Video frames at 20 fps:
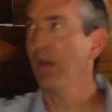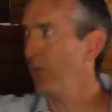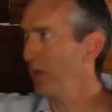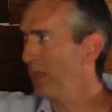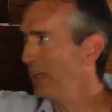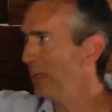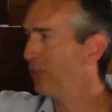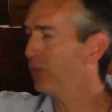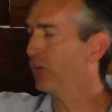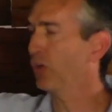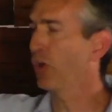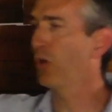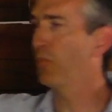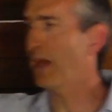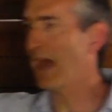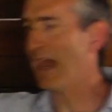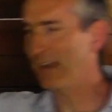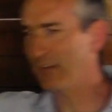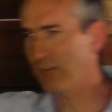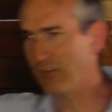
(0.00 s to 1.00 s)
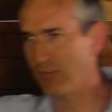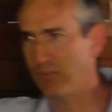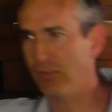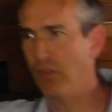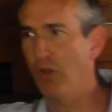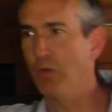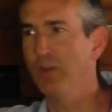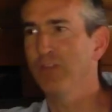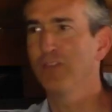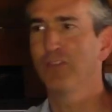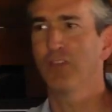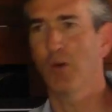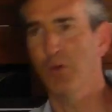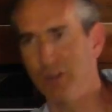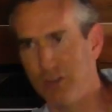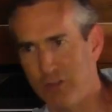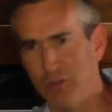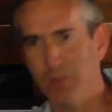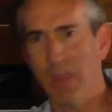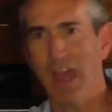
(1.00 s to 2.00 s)
we need to go back to so-and-so
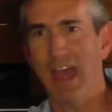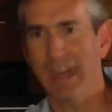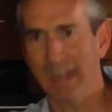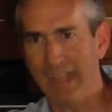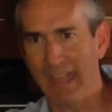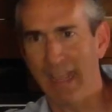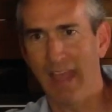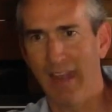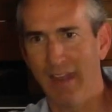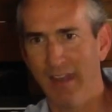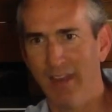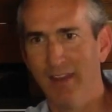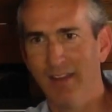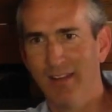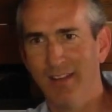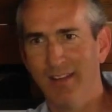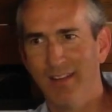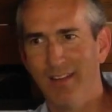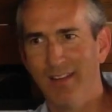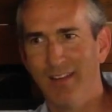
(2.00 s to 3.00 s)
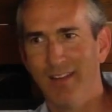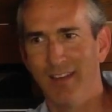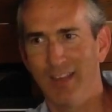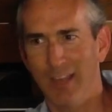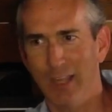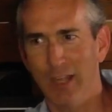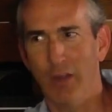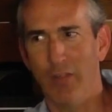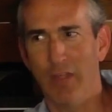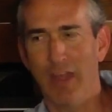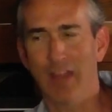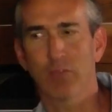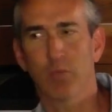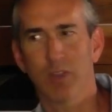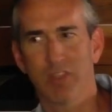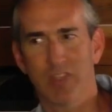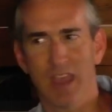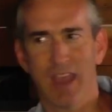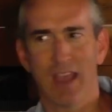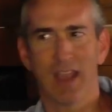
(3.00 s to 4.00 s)
and do that again. You know, that's
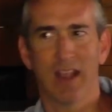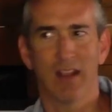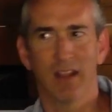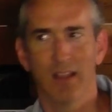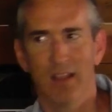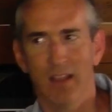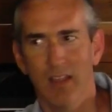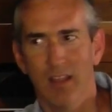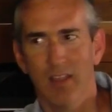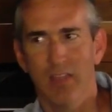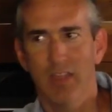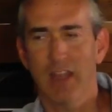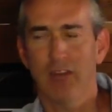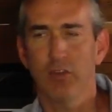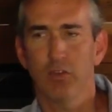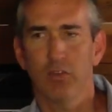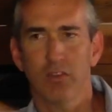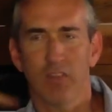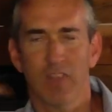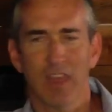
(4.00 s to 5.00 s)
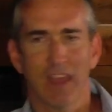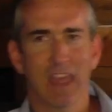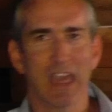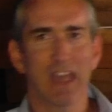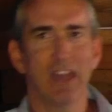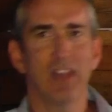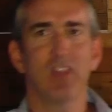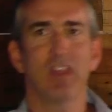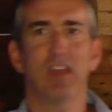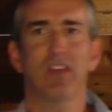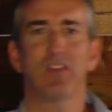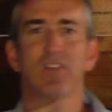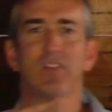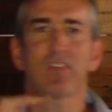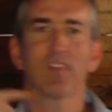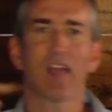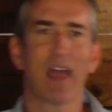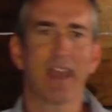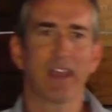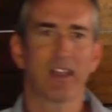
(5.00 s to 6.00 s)
what they do. So they get in these
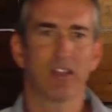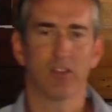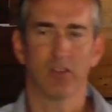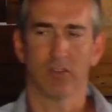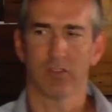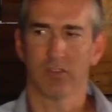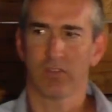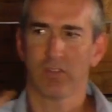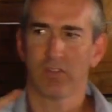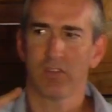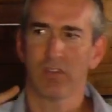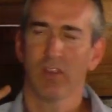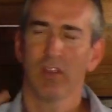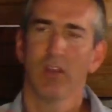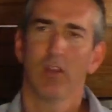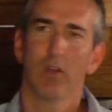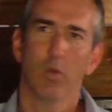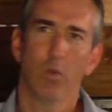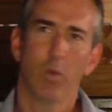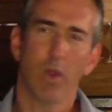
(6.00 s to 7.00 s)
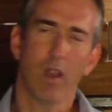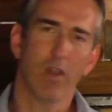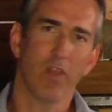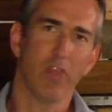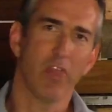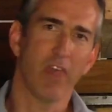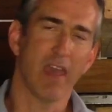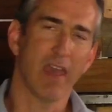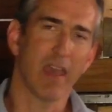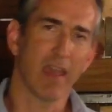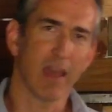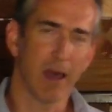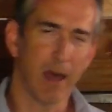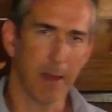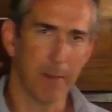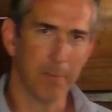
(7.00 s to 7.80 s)
cycles where they do